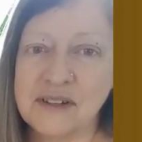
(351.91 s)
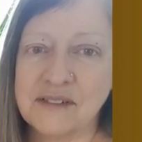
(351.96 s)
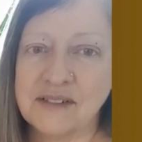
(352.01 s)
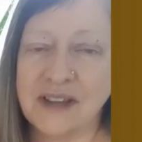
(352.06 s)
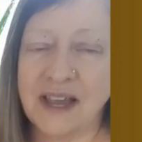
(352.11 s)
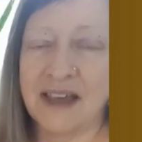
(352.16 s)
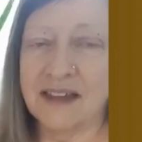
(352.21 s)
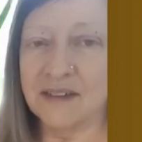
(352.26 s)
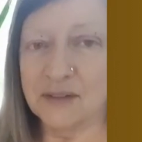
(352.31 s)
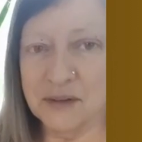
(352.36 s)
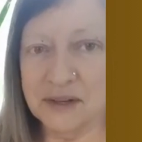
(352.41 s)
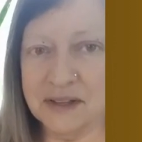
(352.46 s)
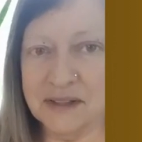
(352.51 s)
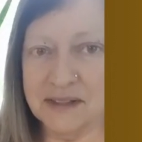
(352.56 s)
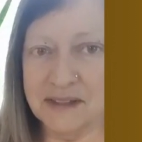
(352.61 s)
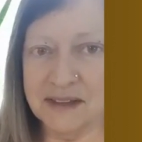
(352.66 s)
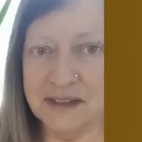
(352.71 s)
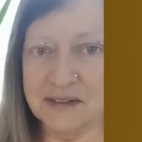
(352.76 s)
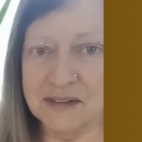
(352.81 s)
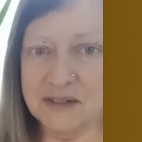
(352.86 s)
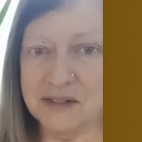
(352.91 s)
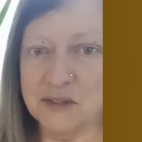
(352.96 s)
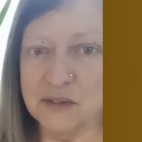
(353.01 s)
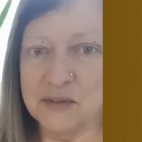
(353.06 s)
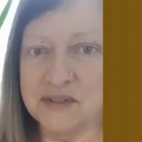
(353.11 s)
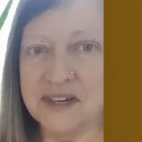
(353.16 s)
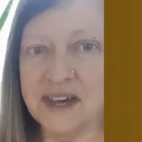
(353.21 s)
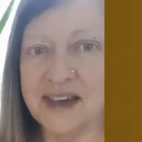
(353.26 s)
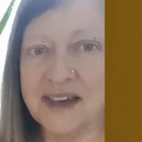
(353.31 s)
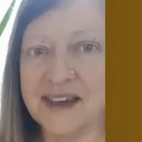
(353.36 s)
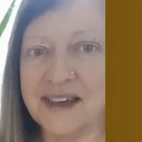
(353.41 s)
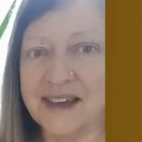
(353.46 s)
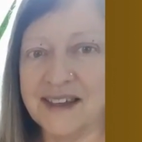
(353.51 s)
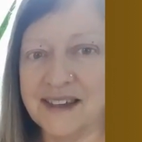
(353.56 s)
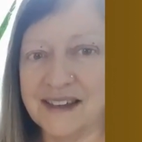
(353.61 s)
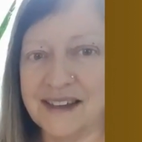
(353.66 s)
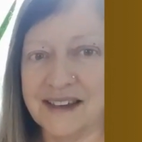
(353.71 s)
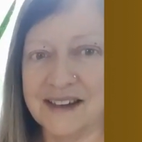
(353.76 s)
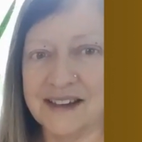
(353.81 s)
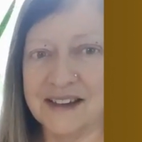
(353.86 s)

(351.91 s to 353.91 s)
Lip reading: gathering things to dye,